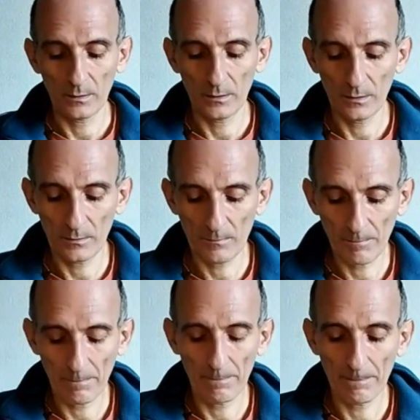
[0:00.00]
here,
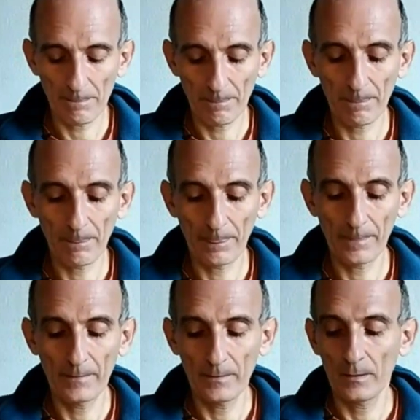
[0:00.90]

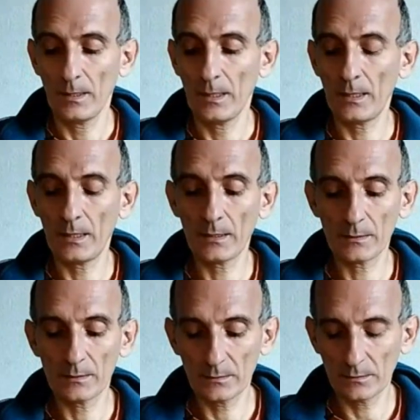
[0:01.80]

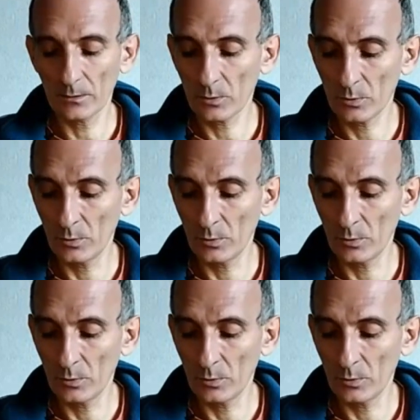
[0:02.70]
and I